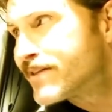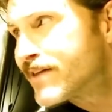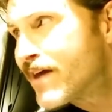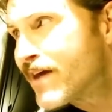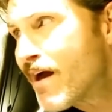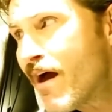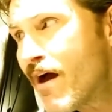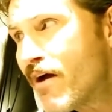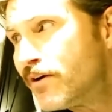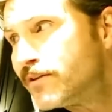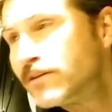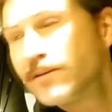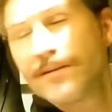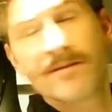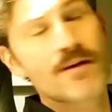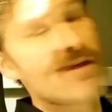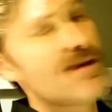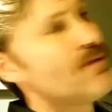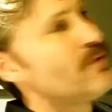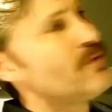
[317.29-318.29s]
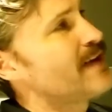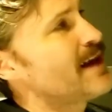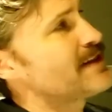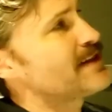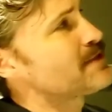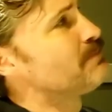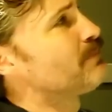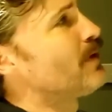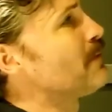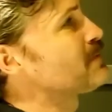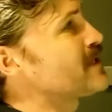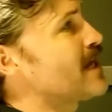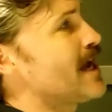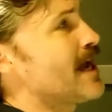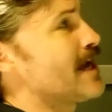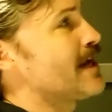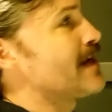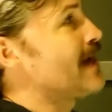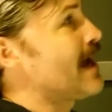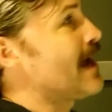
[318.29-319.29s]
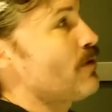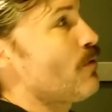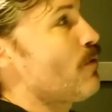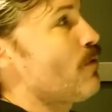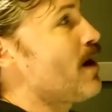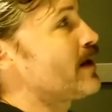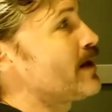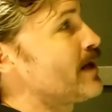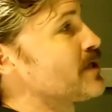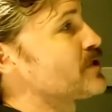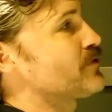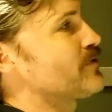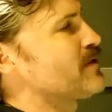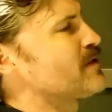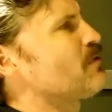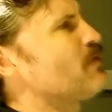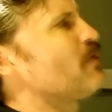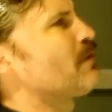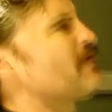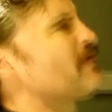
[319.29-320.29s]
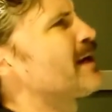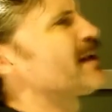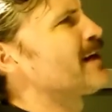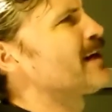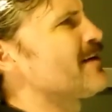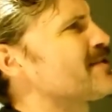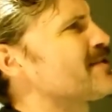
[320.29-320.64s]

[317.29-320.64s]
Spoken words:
Eric Roberts was like, fuck this, obviously, like.